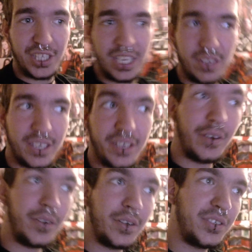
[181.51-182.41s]
channel and you
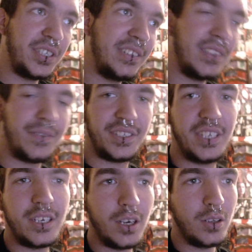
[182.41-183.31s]
don't know
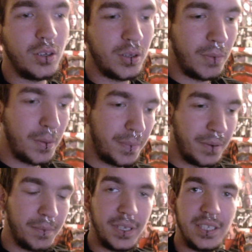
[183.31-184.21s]
CTFXC, go look him up.
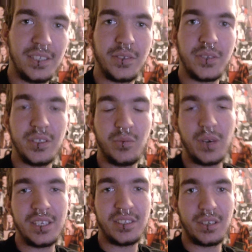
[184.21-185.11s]
He's the reason
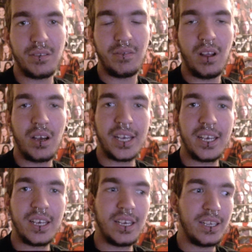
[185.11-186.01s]
why I started
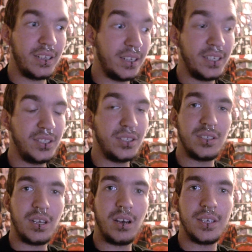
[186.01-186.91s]
vlogging, and he's
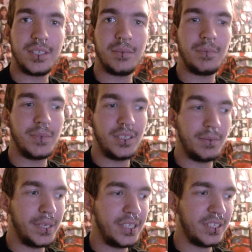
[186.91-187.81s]
just awesome. He's
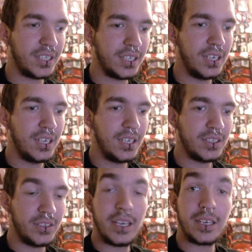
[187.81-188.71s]
amazing.
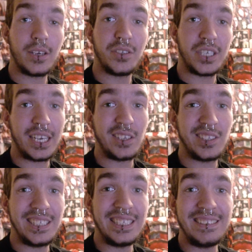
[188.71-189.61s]
So yeah, go check it out.
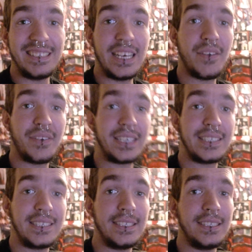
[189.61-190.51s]

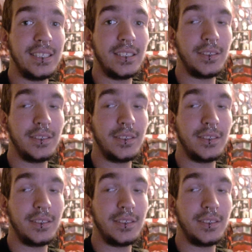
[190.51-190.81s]
CTFXC.